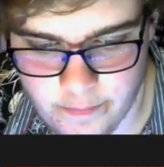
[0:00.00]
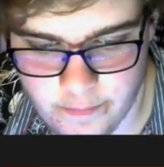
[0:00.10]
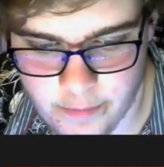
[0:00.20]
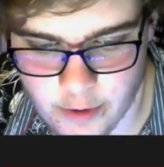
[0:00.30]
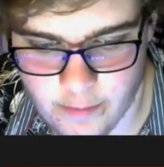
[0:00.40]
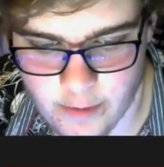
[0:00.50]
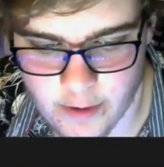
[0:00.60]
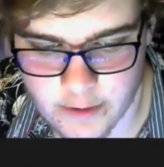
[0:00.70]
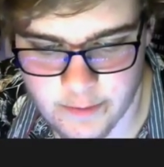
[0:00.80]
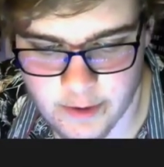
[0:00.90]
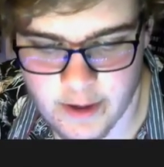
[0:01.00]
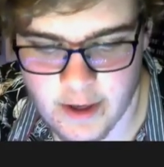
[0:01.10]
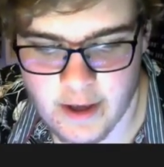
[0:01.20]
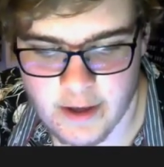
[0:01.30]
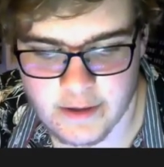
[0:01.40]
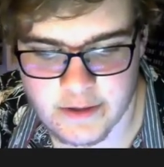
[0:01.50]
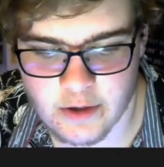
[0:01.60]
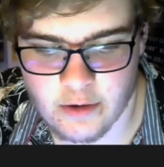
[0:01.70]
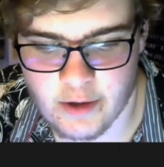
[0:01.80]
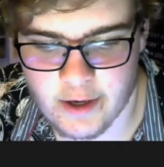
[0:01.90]
bookmarks, but
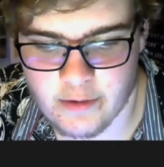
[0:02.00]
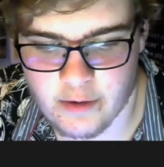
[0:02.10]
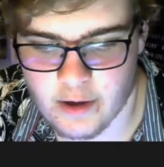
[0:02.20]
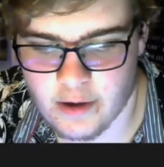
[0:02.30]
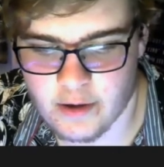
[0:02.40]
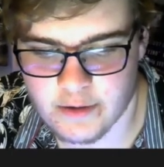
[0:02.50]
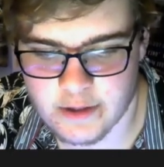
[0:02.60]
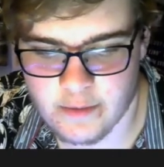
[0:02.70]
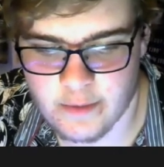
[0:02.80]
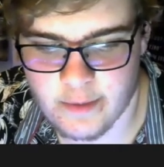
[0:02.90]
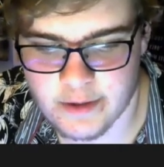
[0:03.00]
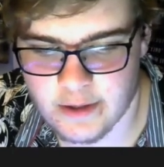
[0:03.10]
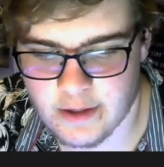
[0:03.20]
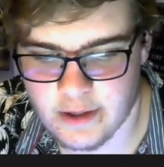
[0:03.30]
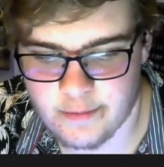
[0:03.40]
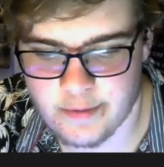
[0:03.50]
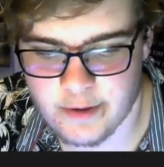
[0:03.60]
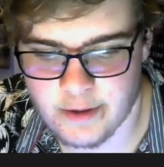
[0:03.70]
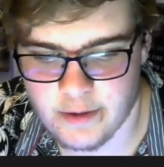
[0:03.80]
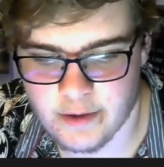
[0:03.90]
so like, uh, tell me about the
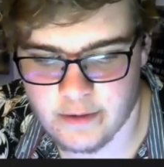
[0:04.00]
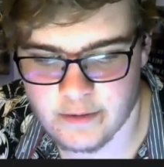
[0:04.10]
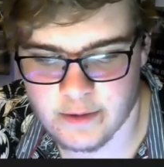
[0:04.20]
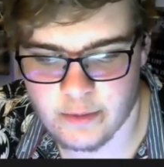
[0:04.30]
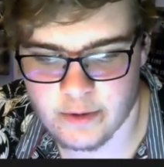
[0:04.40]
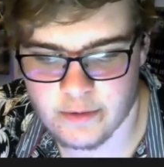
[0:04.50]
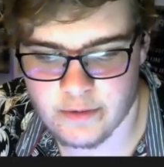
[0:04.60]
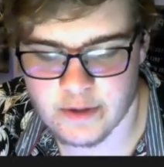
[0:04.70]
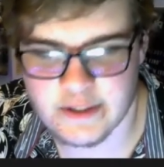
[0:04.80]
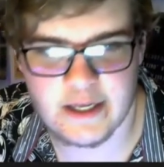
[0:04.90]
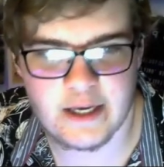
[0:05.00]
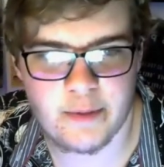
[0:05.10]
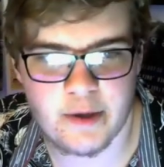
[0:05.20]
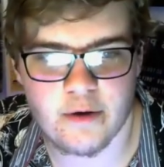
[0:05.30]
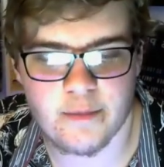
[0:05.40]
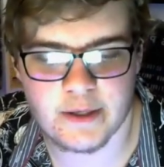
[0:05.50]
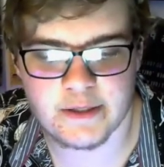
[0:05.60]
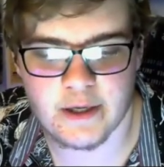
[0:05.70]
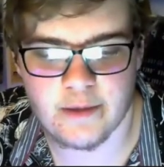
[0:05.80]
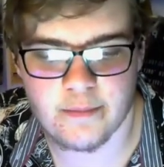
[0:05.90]
EP that you did with. Is it an EP or a mixtape?